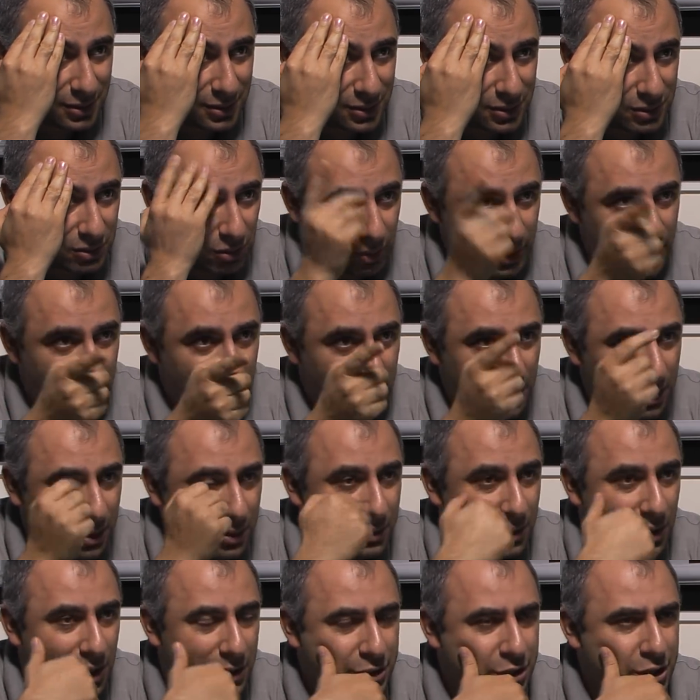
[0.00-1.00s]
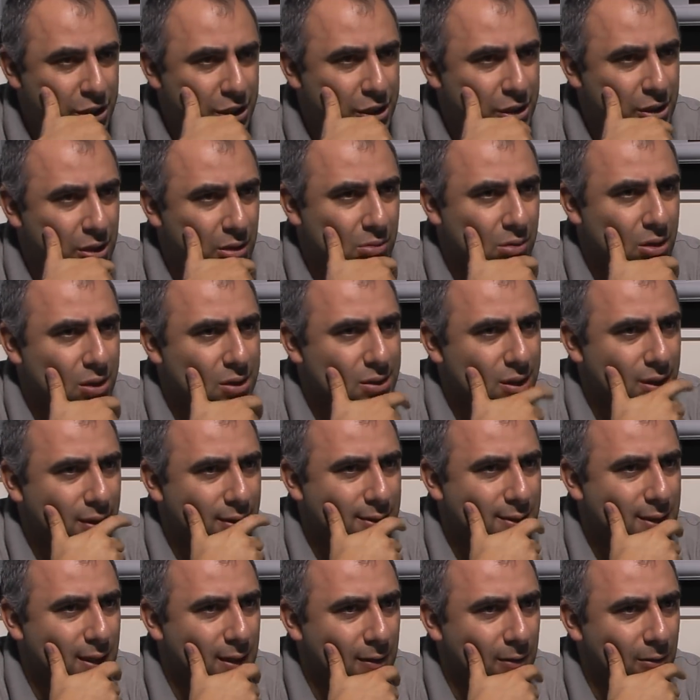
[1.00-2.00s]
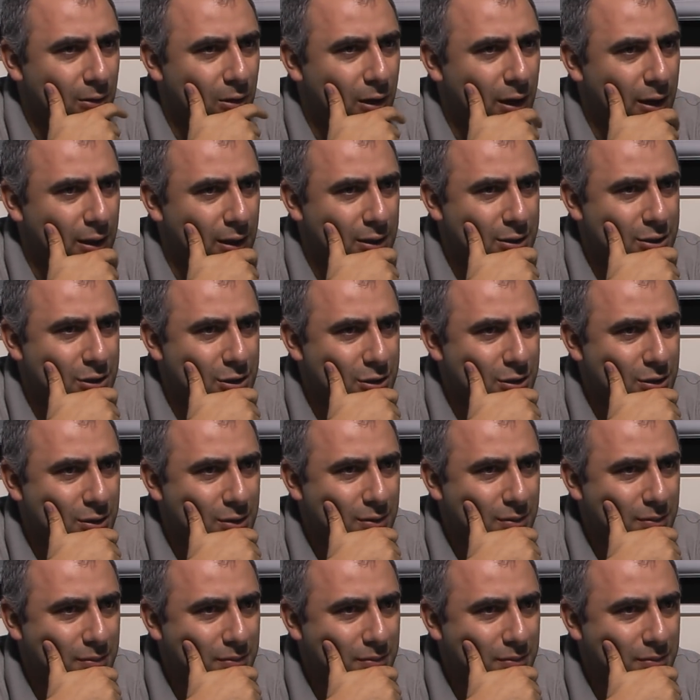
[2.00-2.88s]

So we got Ashish there raising his hand. Go ahead, Ashish